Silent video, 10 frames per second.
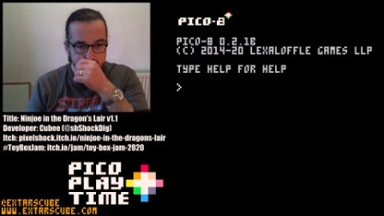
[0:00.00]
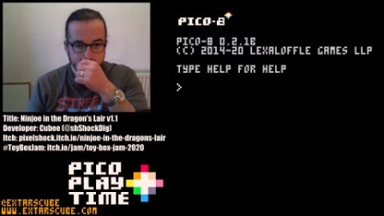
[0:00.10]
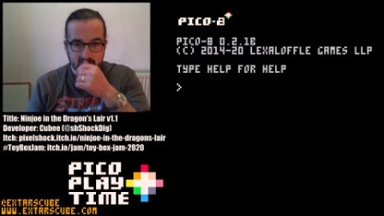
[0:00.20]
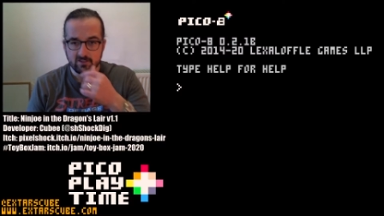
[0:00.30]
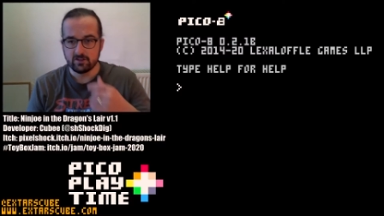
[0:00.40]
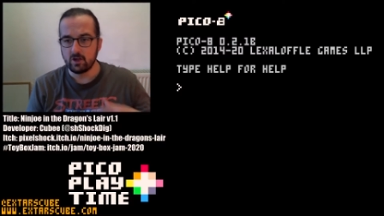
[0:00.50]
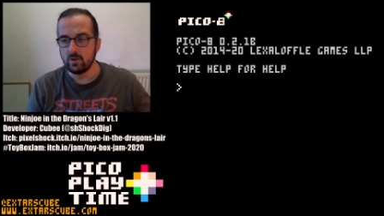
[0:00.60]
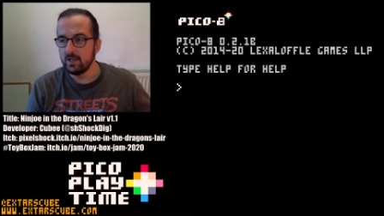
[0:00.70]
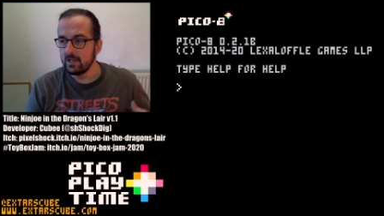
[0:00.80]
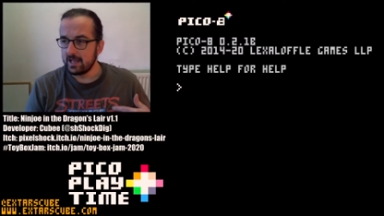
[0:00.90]

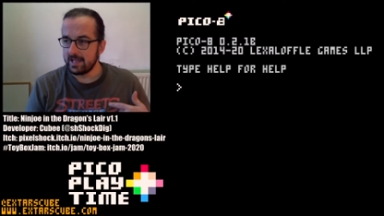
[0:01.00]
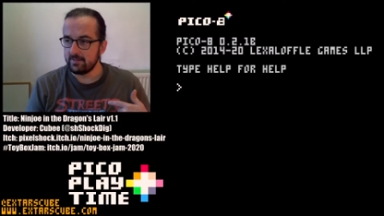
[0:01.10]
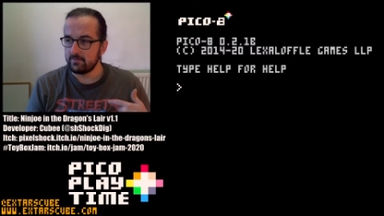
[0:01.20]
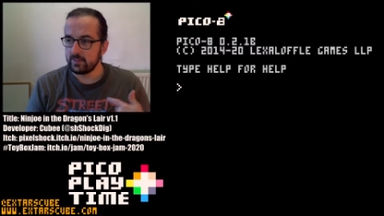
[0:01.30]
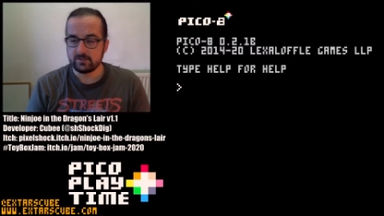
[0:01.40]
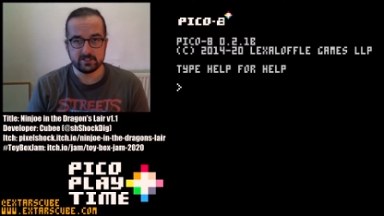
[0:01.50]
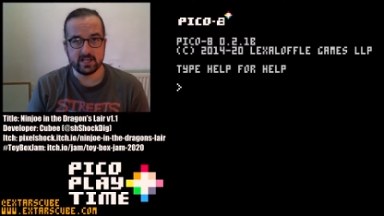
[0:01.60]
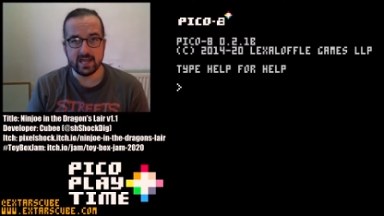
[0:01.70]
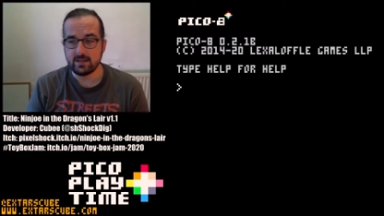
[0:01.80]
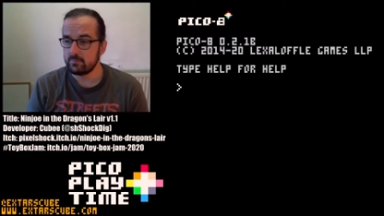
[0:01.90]
So this
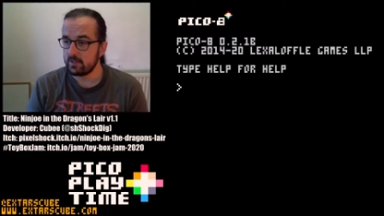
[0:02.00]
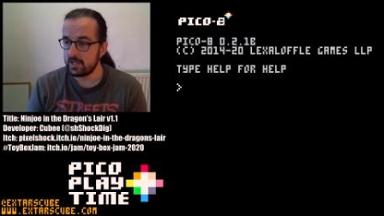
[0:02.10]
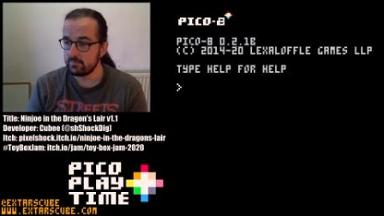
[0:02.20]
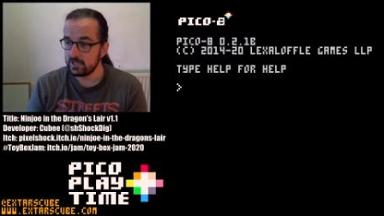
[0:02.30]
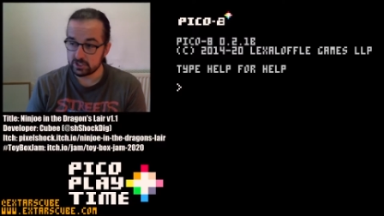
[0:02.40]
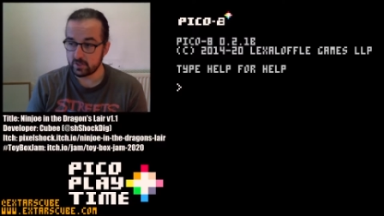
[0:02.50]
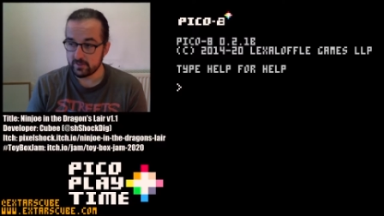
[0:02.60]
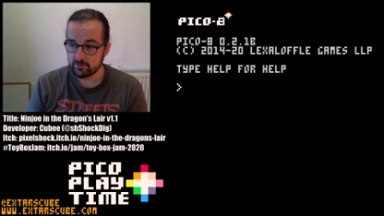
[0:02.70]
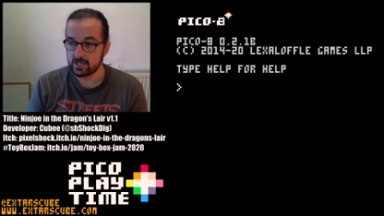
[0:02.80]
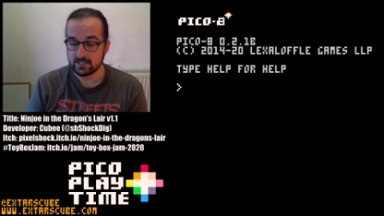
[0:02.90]
game, Ninjoe in
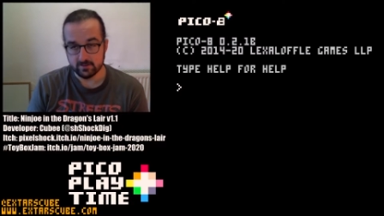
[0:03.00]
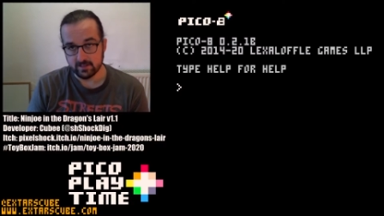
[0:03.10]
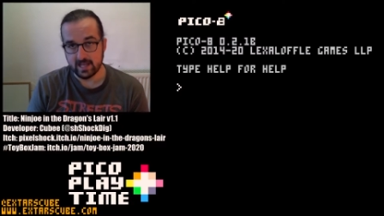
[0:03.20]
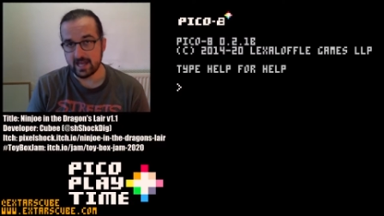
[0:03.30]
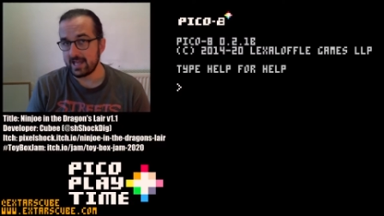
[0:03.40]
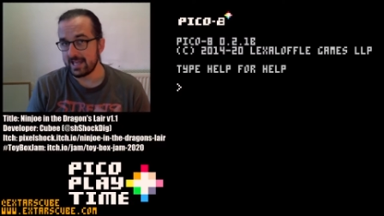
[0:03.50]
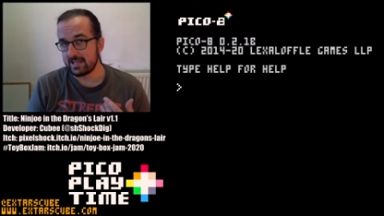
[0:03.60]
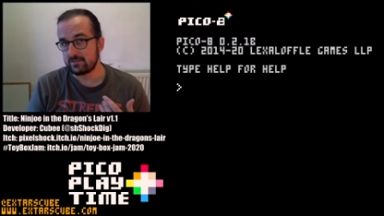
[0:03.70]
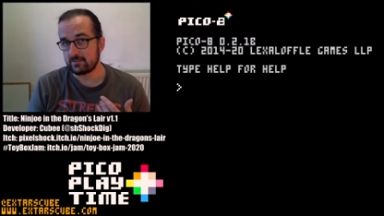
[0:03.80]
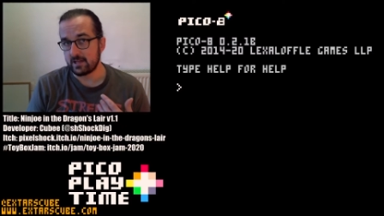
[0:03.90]
the Dragon's Lair,
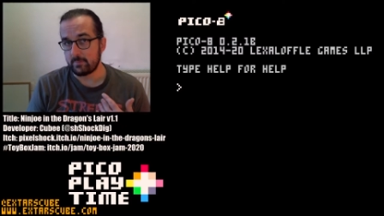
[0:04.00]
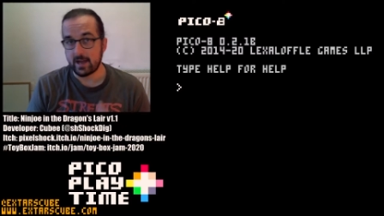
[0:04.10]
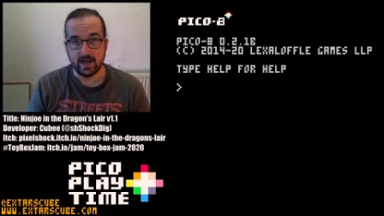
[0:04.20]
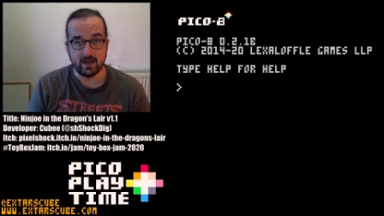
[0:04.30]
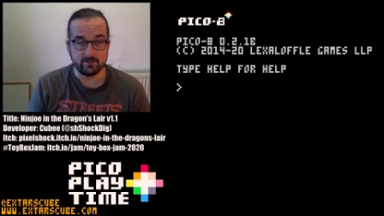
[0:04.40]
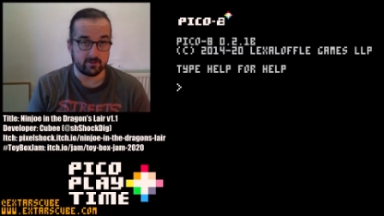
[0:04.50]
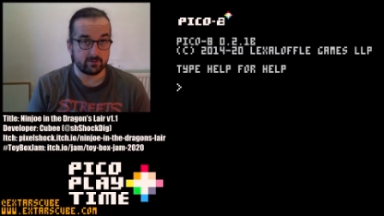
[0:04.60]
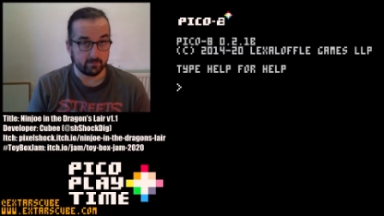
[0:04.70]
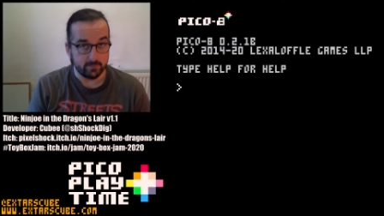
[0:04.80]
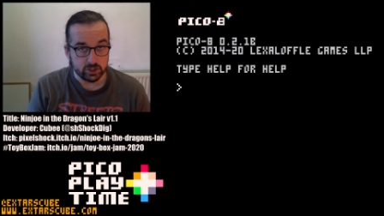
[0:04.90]
is a
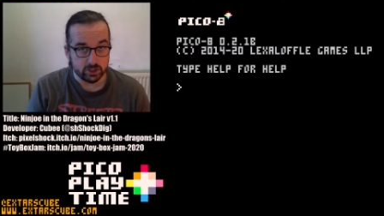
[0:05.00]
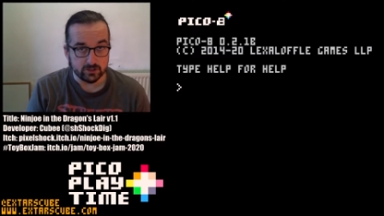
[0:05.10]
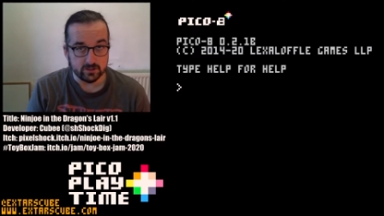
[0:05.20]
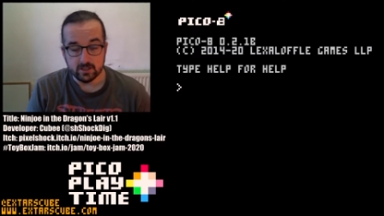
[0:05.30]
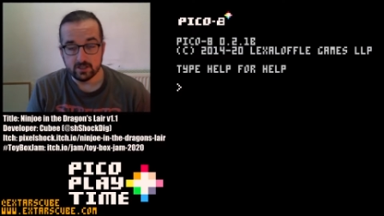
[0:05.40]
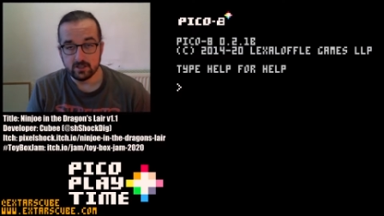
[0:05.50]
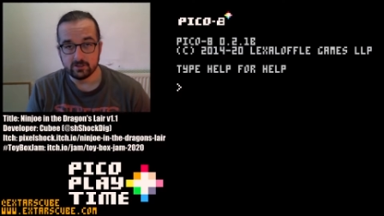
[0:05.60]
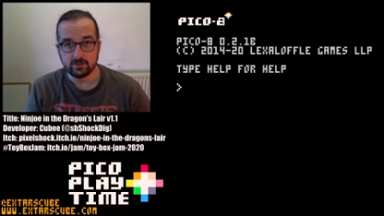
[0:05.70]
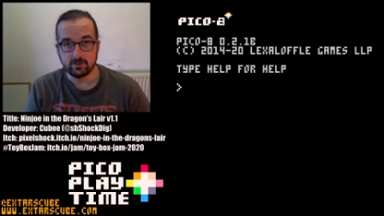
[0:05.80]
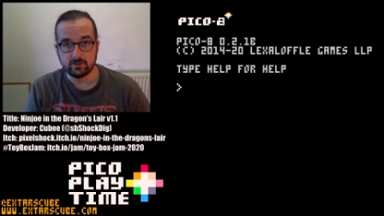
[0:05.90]
submission
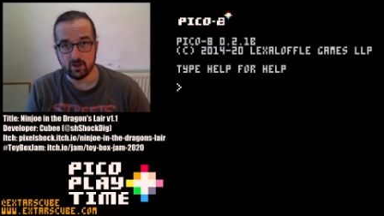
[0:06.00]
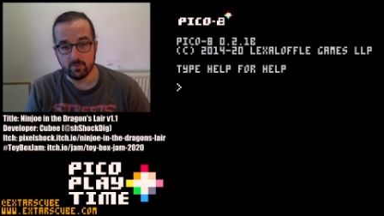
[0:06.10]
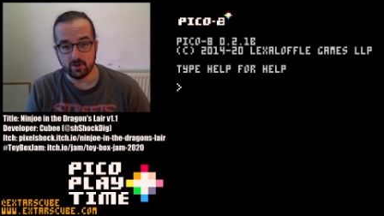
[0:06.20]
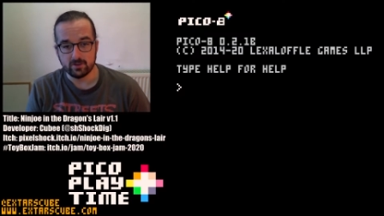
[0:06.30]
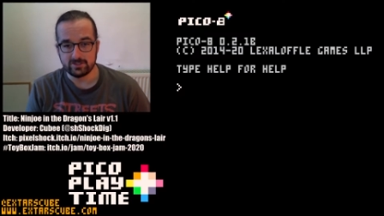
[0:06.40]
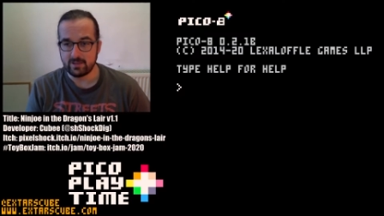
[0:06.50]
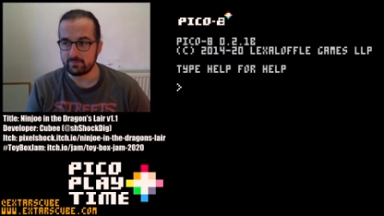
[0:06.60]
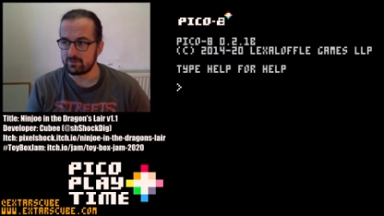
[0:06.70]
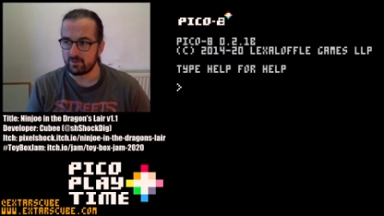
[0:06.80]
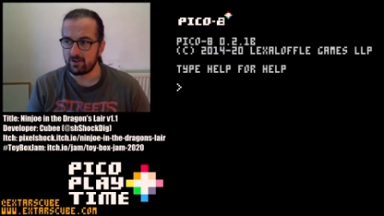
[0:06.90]
to ToyBoxJam,
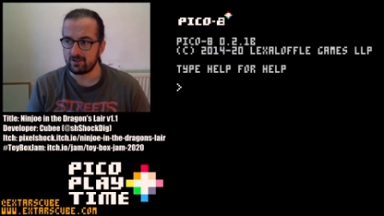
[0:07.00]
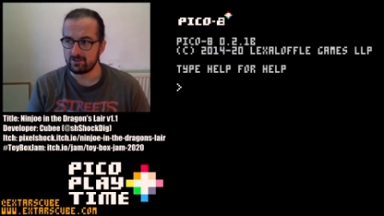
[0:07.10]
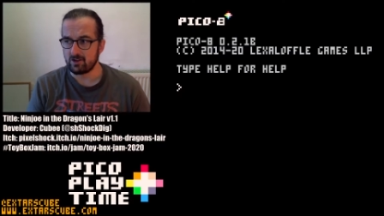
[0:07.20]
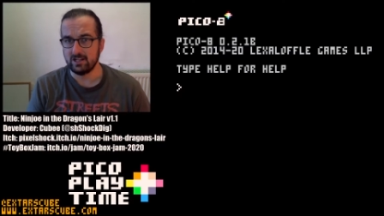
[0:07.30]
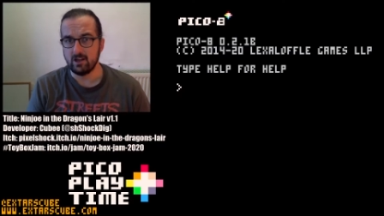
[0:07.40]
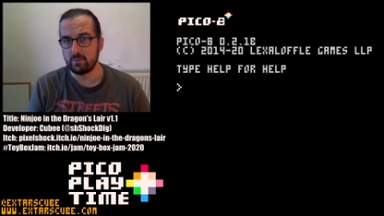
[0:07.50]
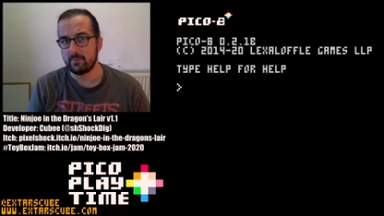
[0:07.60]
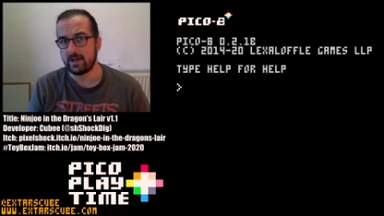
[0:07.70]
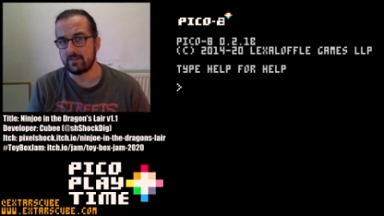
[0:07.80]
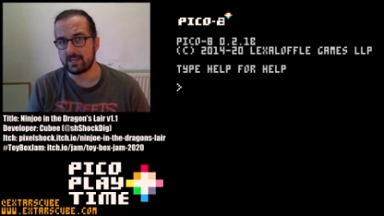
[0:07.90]
so I thought I'd talk a little bit
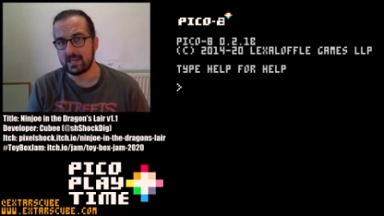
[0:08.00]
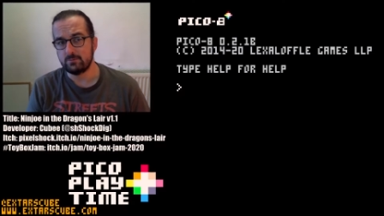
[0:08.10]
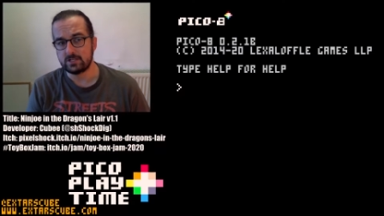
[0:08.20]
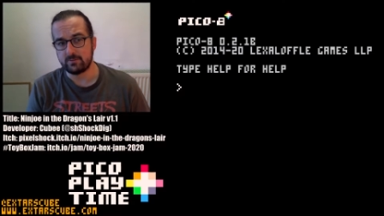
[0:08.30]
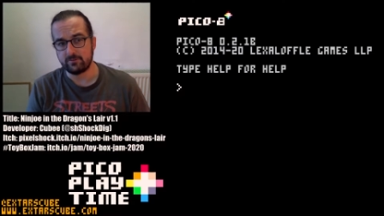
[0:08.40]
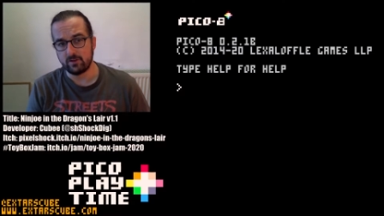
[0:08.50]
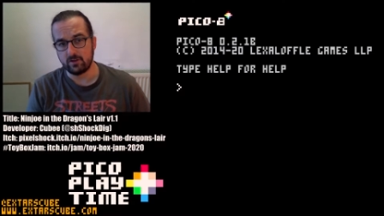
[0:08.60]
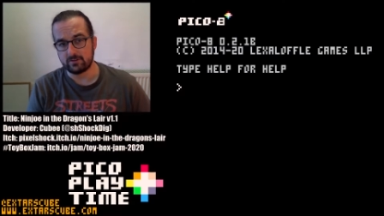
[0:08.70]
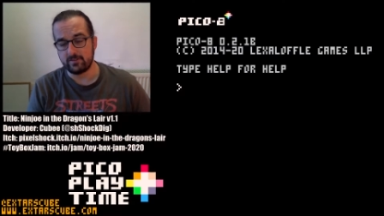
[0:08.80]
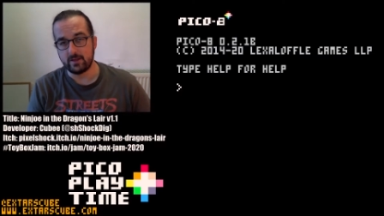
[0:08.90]
about the game jam
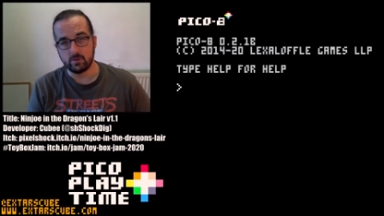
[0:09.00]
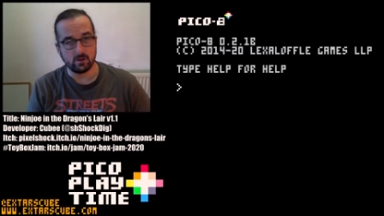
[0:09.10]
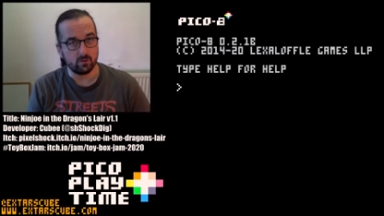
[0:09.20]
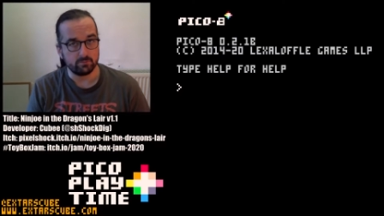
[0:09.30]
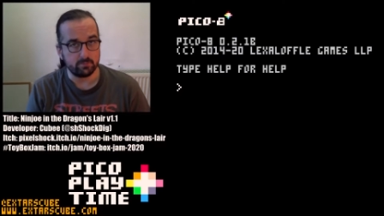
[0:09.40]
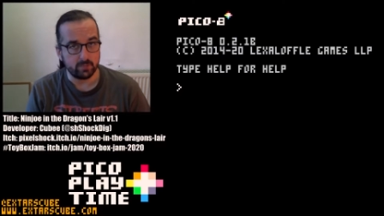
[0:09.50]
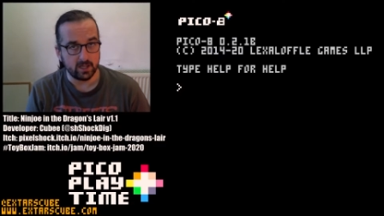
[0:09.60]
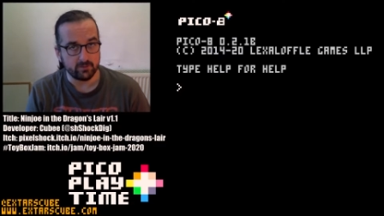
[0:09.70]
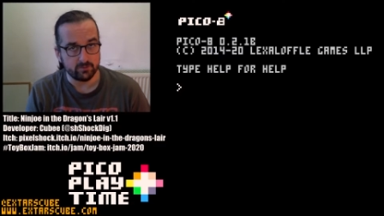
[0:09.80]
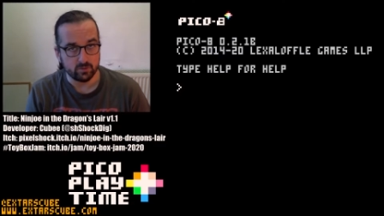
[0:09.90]
first, and then we'll go and
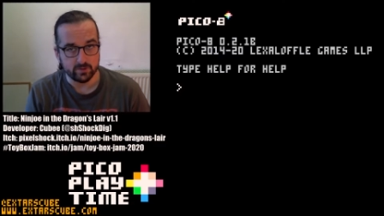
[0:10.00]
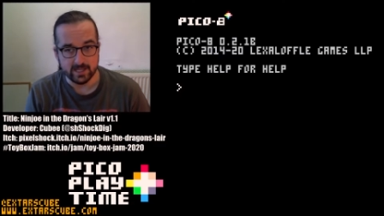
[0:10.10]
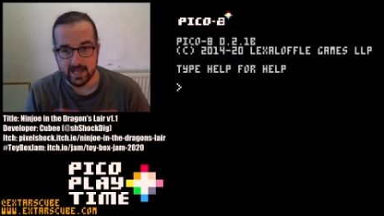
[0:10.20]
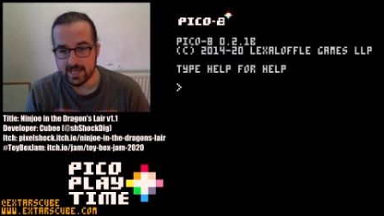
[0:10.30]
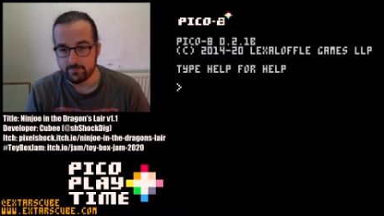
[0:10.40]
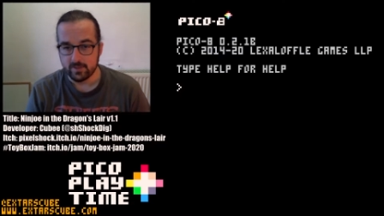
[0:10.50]
play through the game.